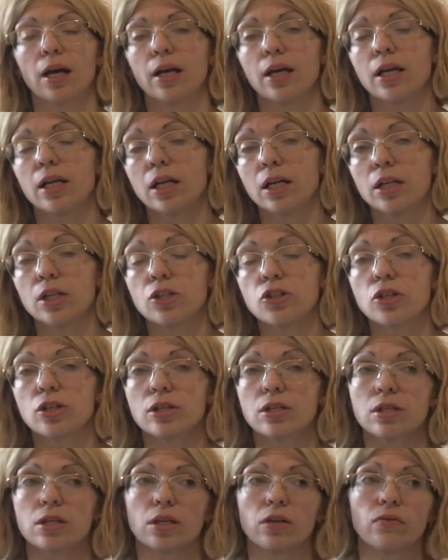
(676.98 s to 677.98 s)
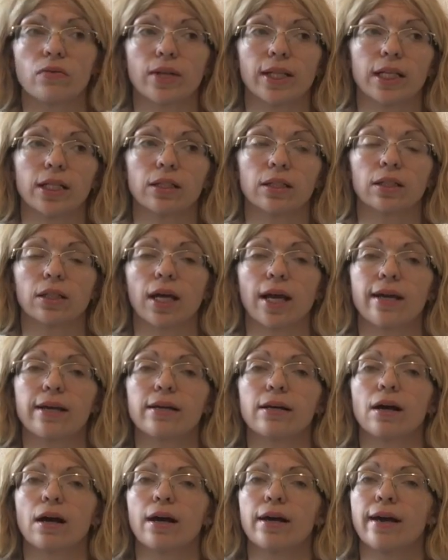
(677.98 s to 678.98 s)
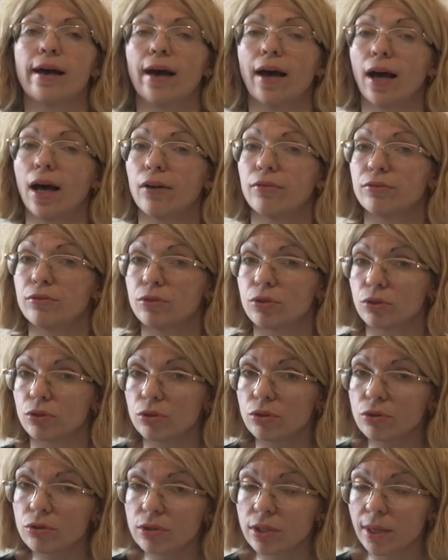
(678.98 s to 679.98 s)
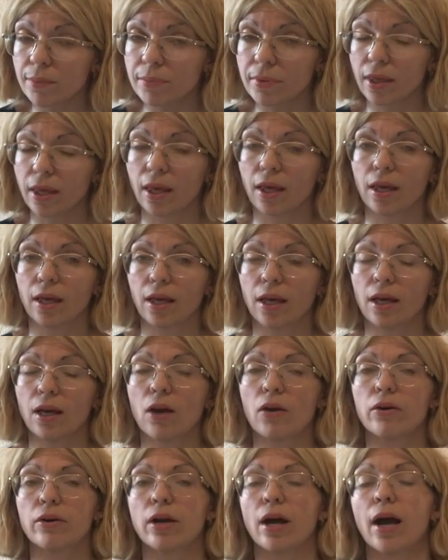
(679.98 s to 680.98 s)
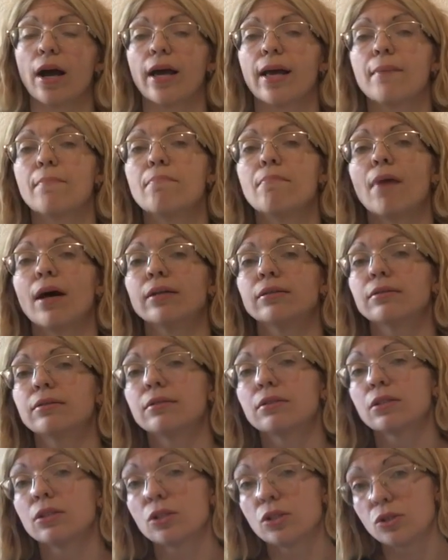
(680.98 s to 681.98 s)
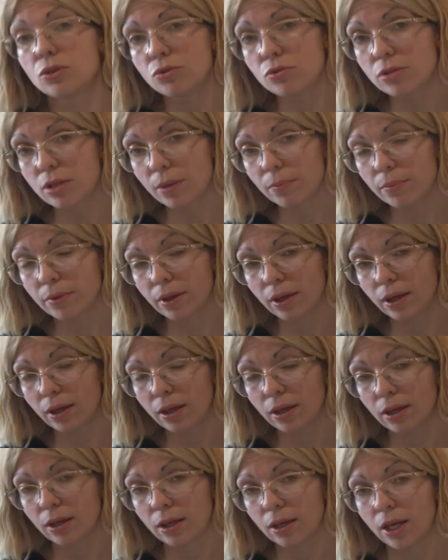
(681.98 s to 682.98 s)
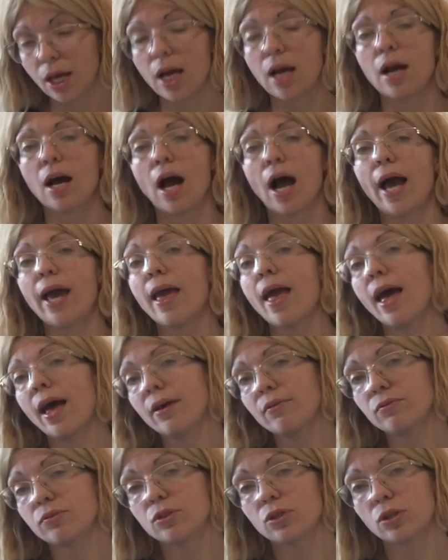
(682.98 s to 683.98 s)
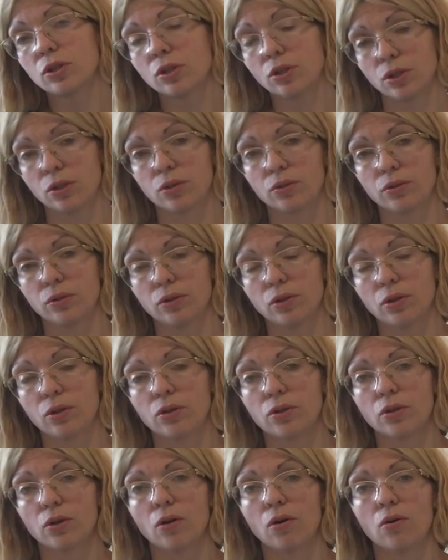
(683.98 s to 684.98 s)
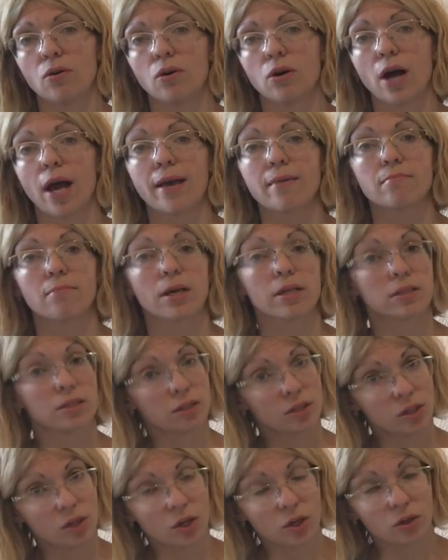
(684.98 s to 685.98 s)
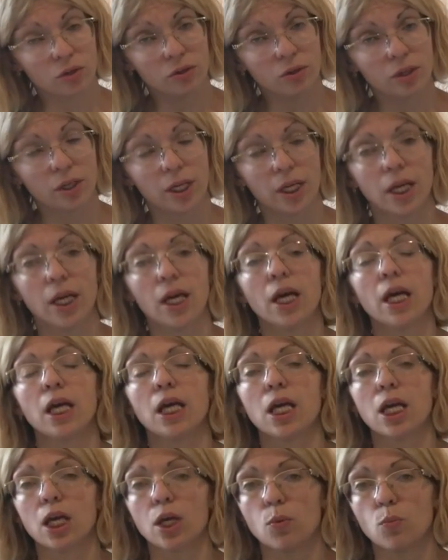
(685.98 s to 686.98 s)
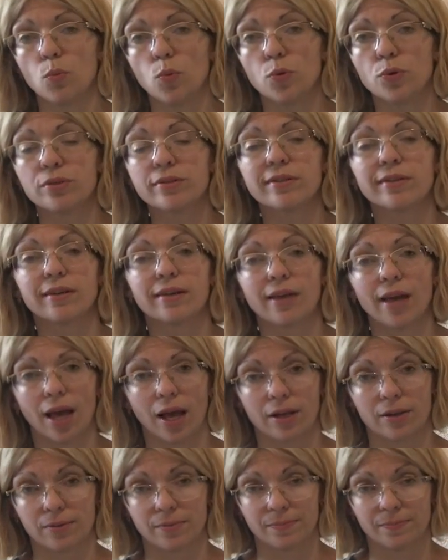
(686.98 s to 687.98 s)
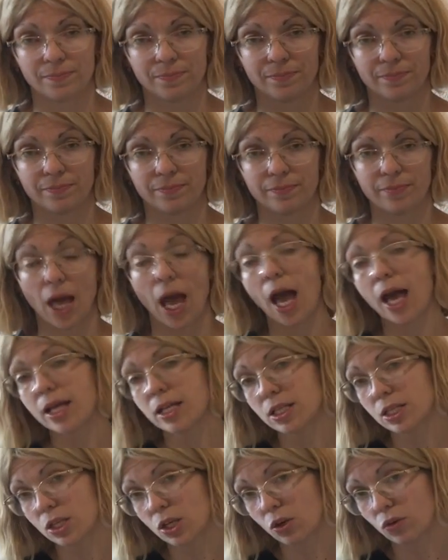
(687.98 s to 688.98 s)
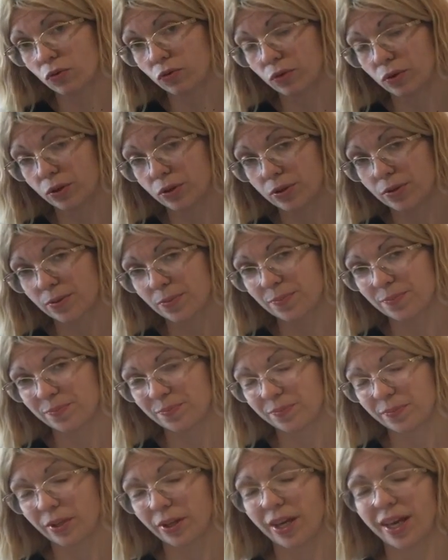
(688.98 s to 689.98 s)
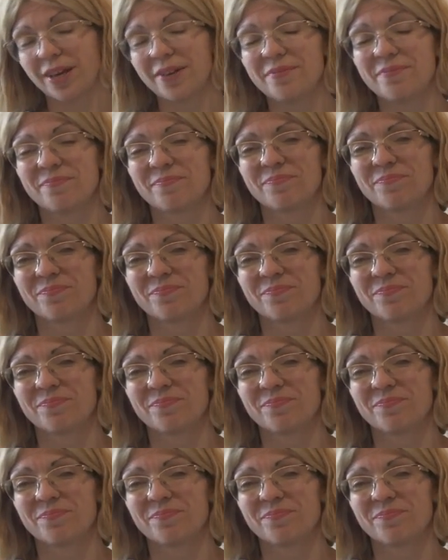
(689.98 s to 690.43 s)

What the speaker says: In English, it's equivalent like I have to do something, yeah, or I must do something. I have to go, or I must go. Ich muss gehen, and so forth. Okay.